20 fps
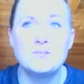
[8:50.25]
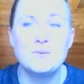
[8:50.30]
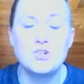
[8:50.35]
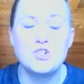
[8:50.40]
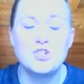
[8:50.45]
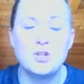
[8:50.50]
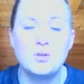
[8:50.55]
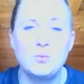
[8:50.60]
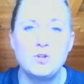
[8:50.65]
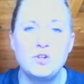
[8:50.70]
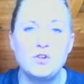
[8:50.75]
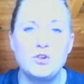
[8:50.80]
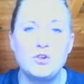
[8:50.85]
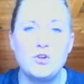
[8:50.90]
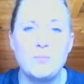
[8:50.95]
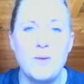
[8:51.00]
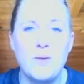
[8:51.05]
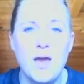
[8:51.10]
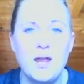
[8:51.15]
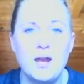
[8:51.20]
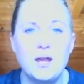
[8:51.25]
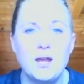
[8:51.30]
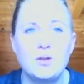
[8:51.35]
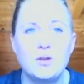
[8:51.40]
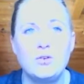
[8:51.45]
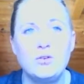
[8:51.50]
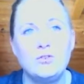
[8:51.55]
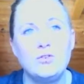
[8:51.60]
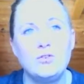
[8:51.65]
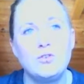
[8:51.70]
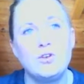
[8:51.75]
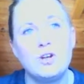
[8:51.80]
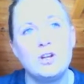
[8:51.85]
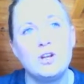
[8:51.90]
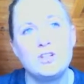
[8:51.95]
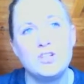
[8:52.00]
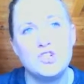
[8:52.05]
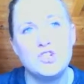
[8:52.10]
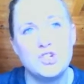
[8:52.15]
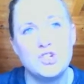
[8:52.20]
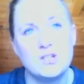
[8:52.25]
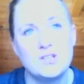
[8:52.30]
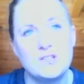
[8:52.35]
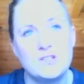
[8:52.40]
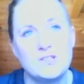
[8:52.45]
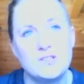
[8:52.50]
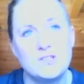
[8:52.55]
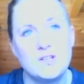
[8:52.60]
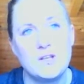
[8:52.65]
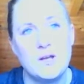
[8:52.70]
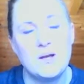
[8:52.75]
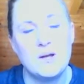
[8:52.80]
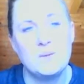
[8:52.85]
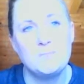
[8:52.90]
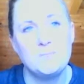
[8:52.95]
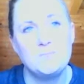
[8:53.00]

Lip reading: especially when you're nomadic, you're an indigenous,